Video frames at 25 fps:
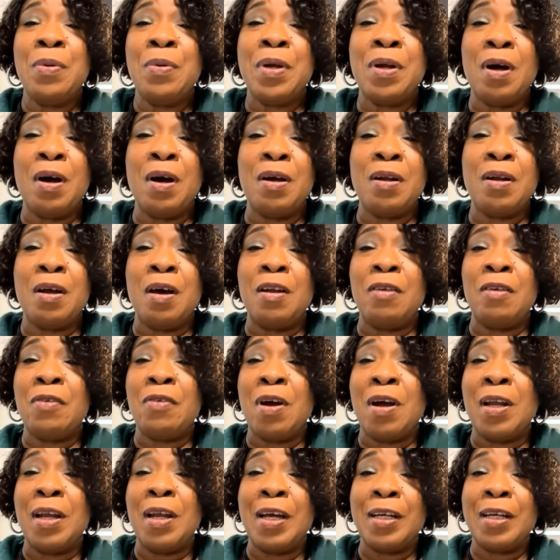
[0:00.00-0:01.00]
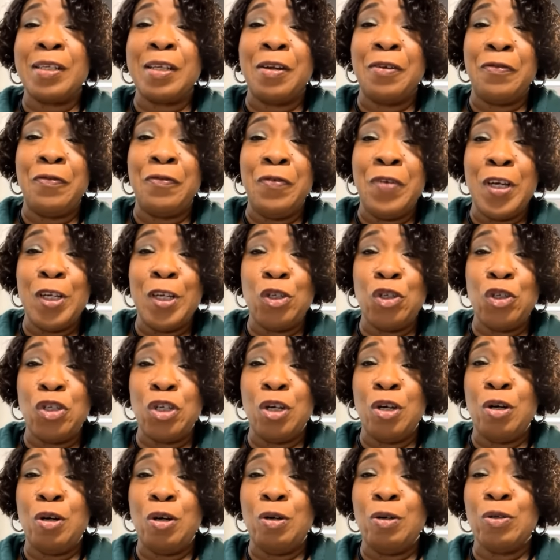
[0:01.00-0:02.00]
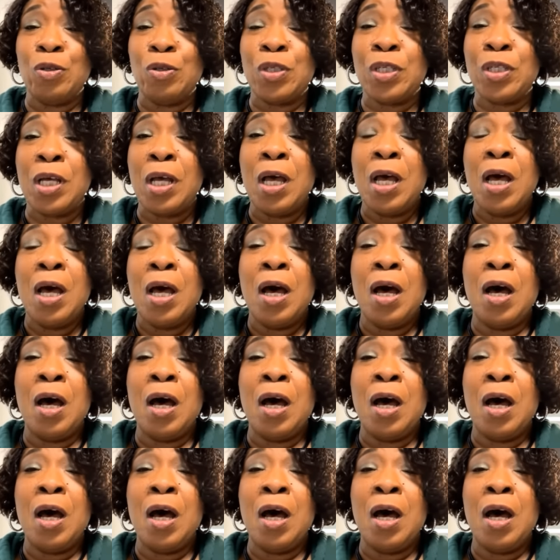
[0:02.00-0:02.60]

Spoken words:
We called all of our elected officials.